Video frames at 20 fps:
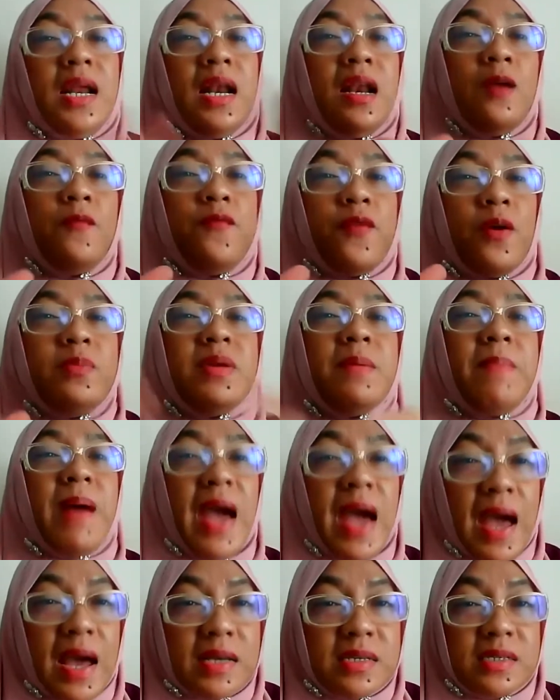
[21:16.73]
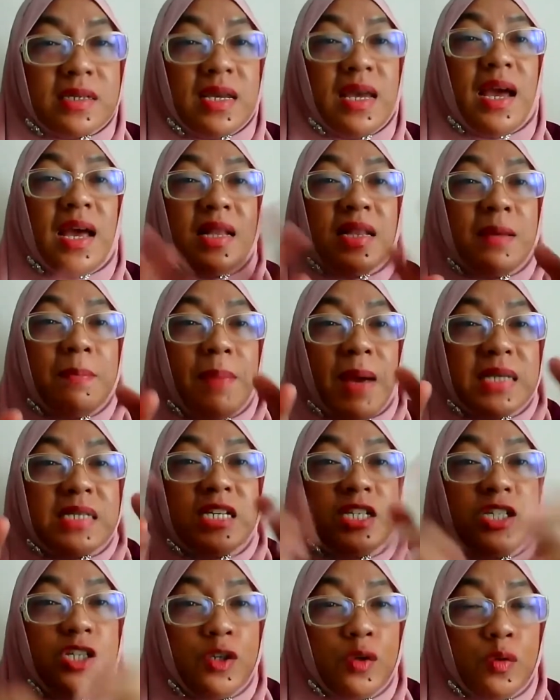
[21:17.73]
They learn from the best, and the
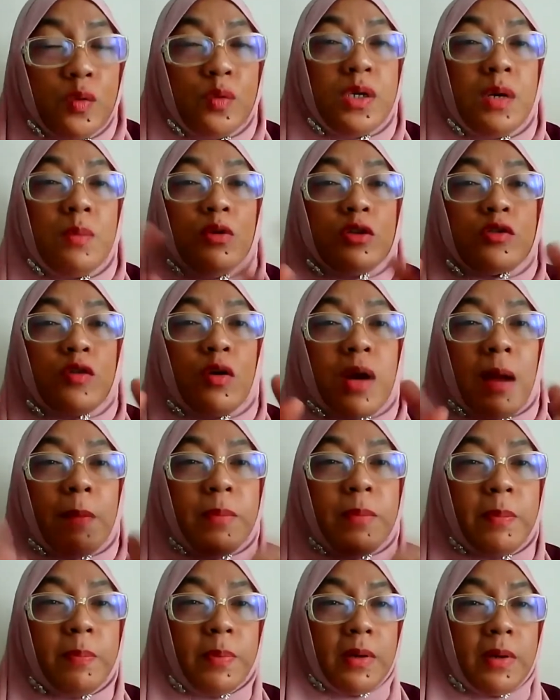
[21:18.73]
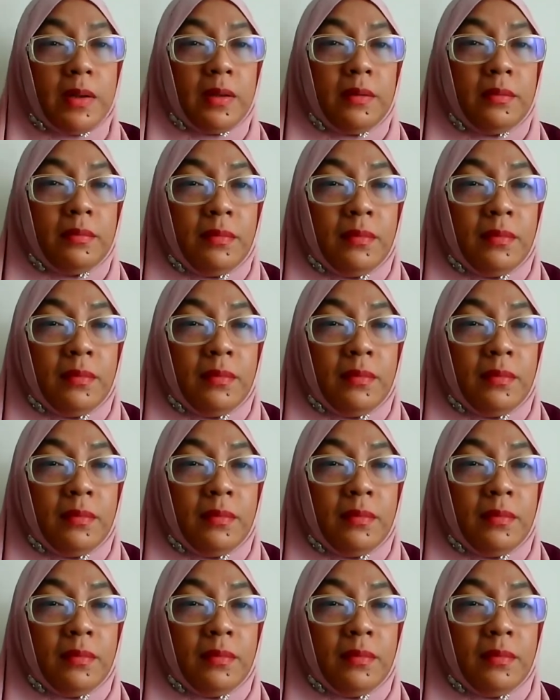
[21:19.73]
best is you, the most corrupt people.